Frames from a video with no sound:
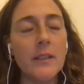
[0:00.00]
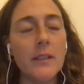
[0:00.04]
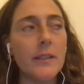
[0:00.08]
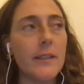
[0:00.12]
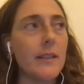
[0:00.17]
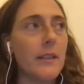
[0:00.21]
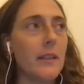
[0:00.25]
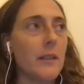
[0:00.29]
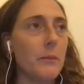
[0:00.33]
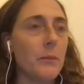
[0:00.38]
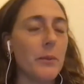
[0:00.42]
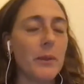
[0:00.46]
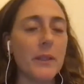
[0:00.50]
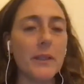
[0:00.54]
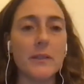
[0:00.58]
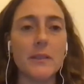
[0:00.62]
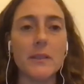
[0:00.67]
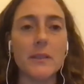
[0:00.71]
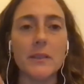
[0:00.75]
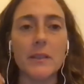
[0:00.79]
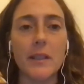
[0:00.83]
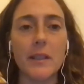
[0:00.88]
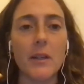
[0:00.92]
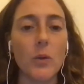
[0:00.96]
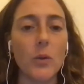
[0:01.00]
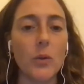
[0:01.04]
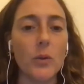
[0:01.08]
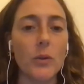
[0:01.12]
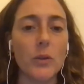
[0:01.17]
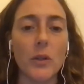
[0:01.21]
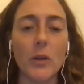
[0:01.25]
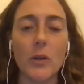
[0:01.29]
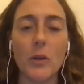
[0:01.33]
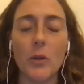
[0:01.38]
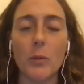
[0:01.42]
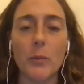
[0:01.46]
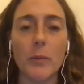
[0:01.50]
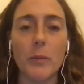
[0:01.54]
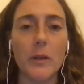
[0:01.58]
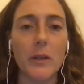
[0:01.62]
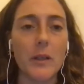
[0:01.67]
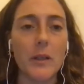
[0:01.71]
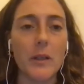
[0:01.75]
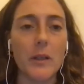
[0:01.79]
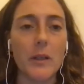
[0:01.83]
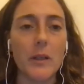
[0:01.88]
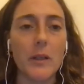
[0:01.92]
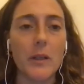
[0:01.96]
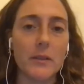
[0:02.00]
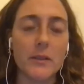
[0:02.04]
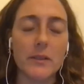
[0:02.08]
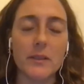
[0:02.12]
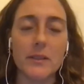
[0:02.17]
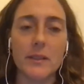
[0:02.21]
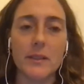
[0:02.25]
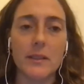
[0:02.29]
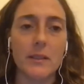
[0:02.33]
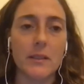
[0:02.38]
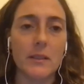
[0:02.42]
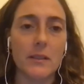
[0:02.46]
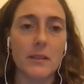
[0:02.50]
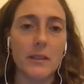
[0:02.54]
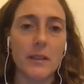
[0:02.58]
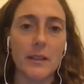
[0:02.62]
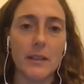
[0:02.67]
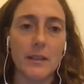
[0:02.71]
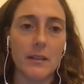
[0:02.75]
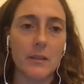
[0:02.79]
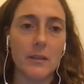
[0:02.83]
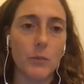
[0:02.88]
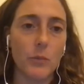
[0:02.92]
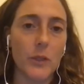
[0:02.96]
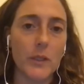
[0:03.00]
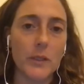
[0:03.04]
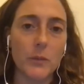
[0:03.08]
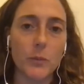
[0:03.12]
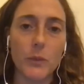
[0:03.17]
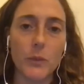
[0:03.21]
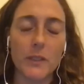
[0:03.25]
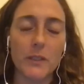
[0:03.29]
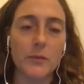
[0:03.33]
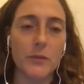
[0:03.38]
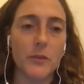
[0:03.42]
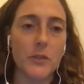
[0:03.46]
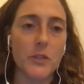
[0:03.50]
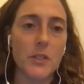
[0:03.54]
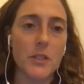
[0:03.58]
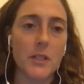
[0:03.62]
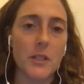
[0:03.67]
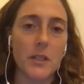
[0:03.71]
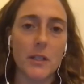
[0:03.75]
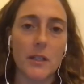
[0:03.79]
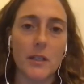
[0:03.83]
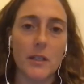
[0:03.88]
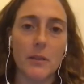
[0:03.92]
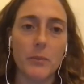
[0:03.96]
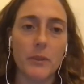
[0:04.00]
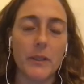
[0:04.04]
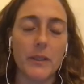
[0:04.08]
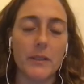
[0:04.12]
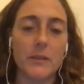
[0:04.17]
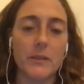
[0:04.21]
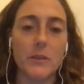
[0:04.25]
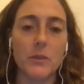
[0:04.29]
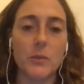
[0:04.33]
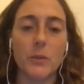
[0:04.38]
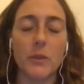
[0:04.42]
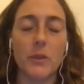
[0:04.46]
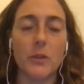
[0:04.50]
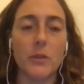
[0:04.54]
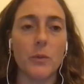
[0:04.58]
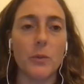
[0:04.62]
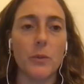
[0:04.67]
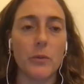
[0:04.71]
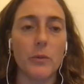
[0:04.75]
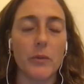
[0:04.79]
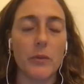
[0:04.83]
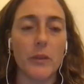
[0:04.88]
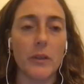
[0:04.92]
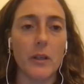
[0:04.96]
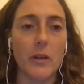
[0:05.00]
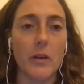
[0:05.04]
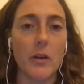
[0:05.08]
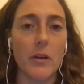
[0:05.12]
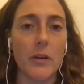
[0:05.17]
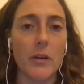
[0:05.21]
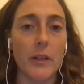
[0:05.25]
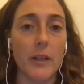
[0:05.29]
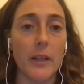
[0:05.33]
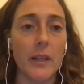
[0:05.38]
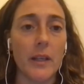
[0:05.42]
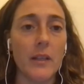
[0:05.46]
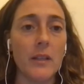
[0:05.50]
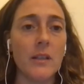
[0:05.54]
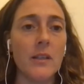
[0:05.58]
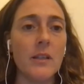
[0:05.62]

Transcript: in mm-hmm. places like Oklahoma and Boston and West Virginia, places we knew were really hard hit,